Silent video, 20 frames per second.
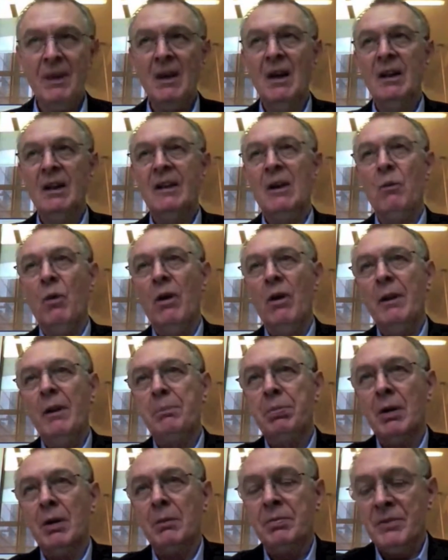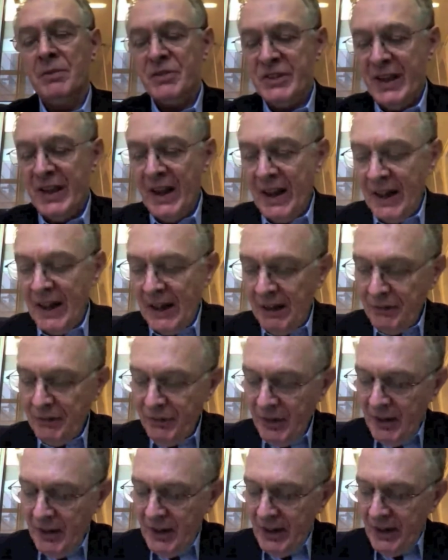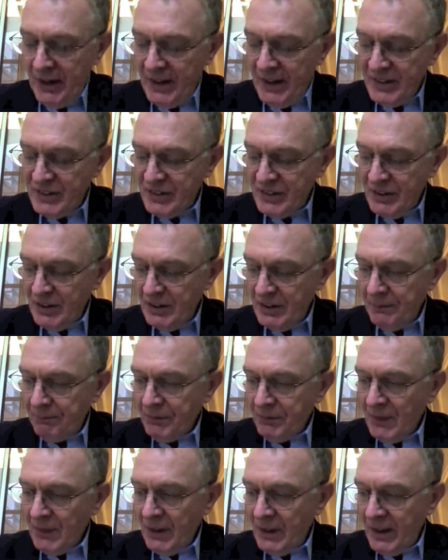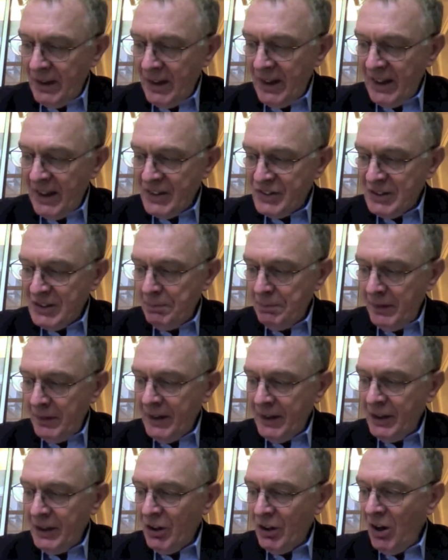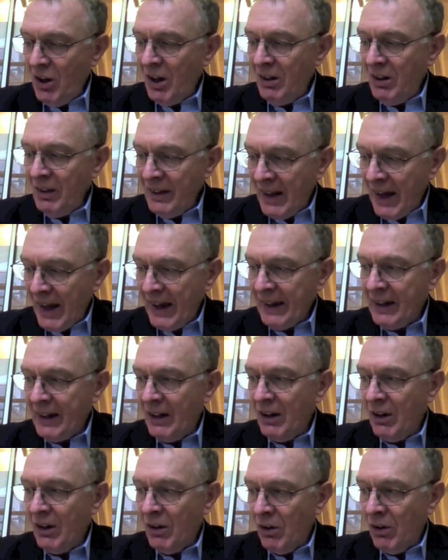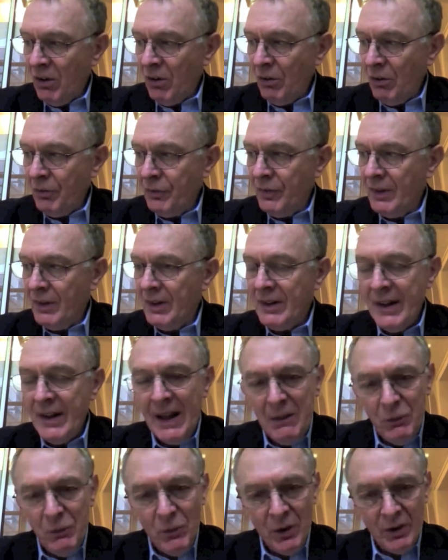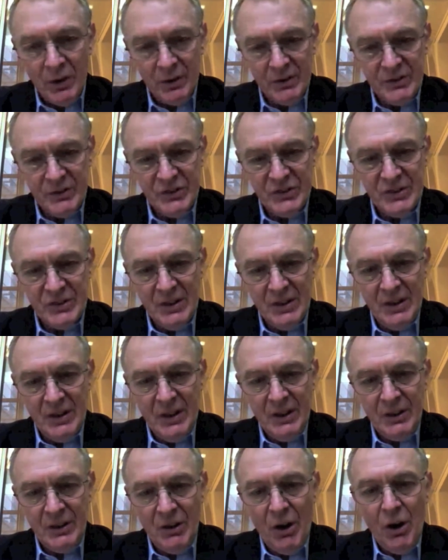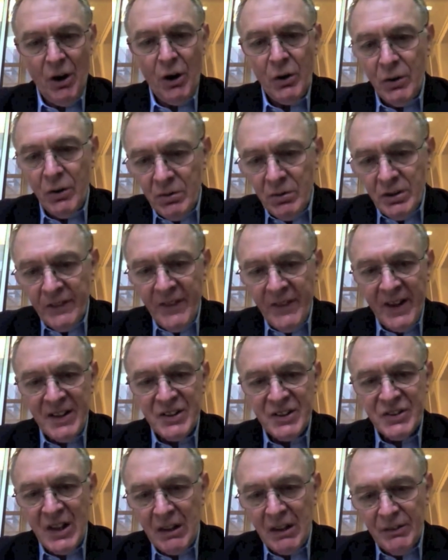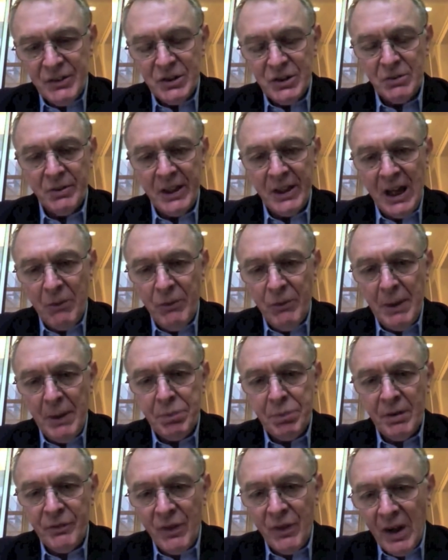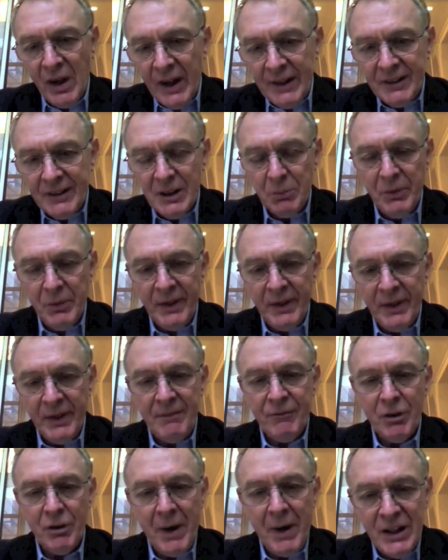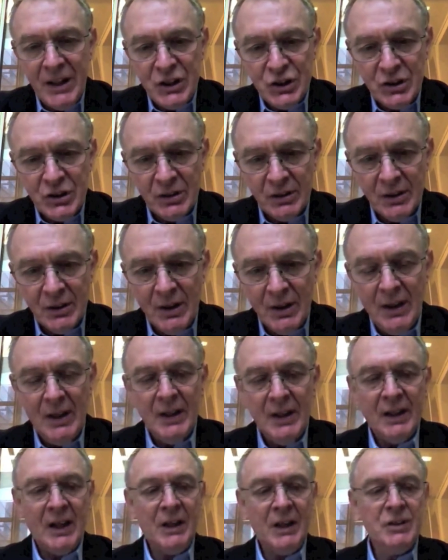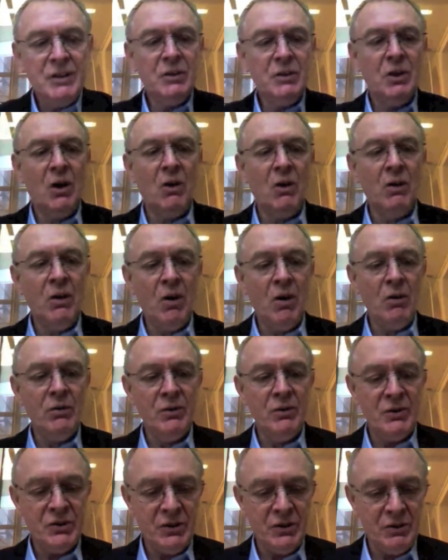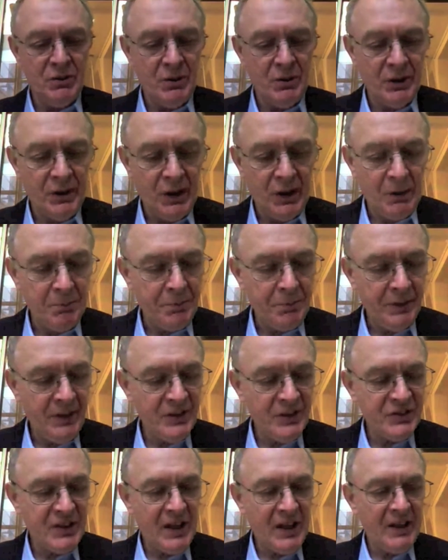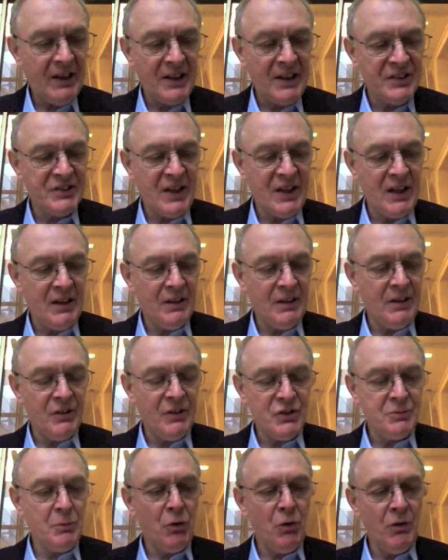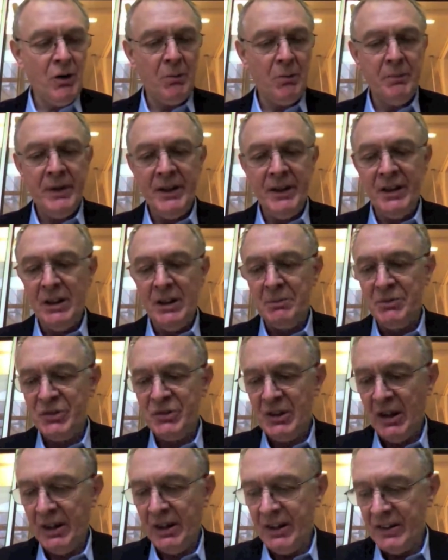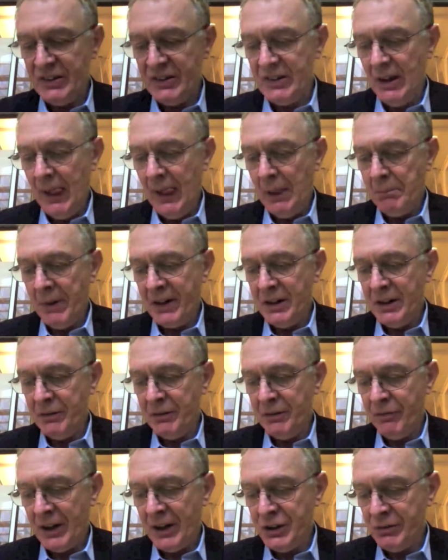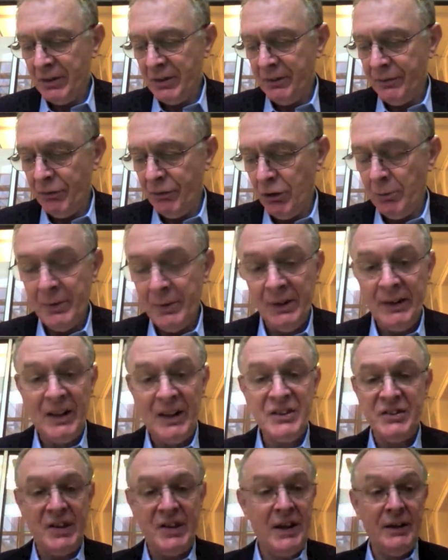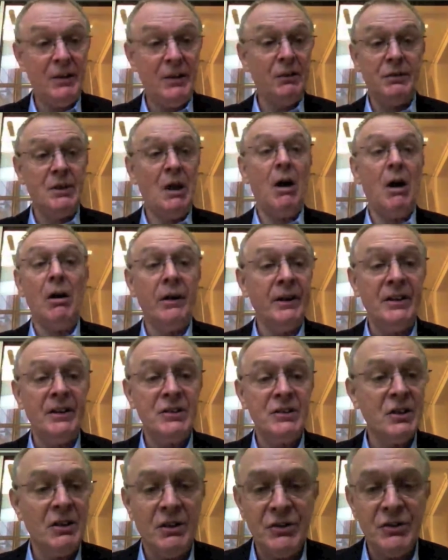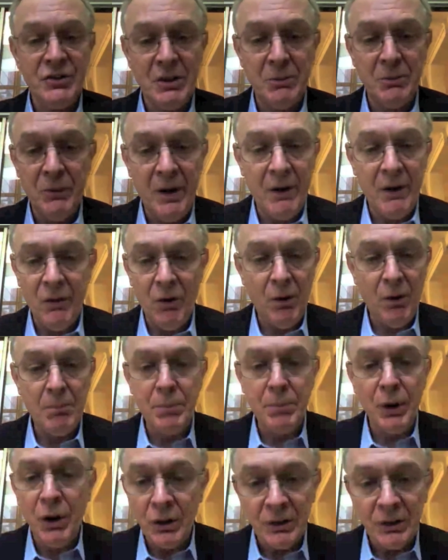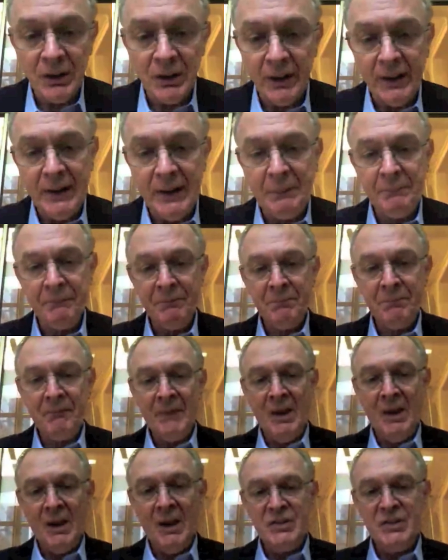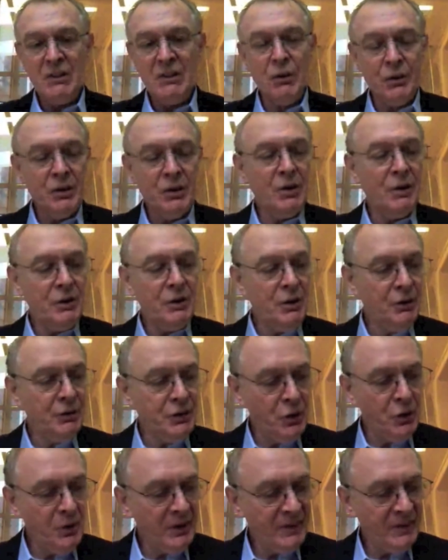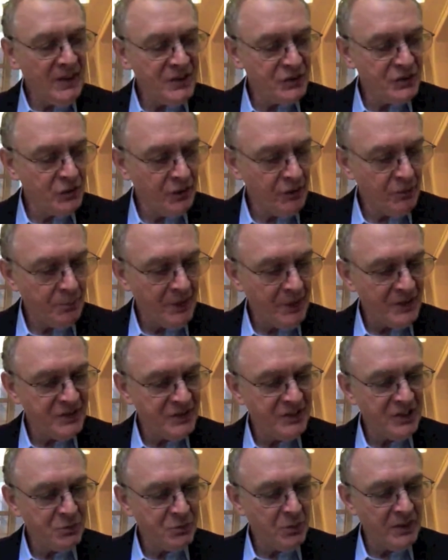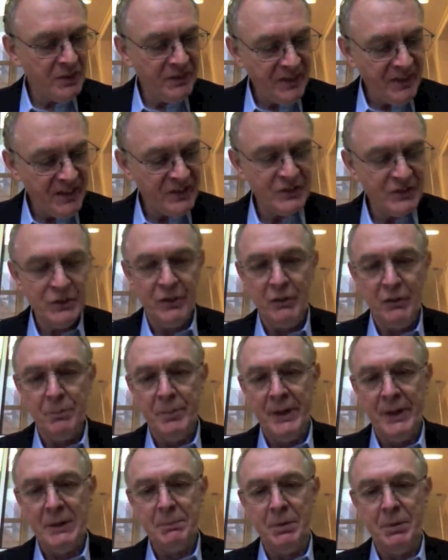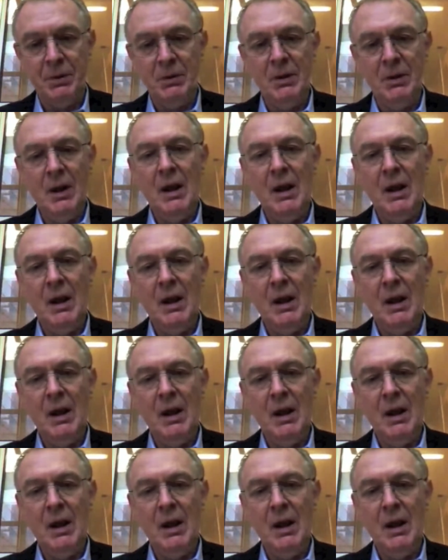Now, one of the problems they have is that it's simply a lack of networks. Who do they sell to? Can we provide them with information? Can you go along to a company and say, let's say a small or medium-sized manufacturing firm in, let's say, Darlington or somewhere, or Burnley, and so, look, you're doing this sort of business with these sort of people.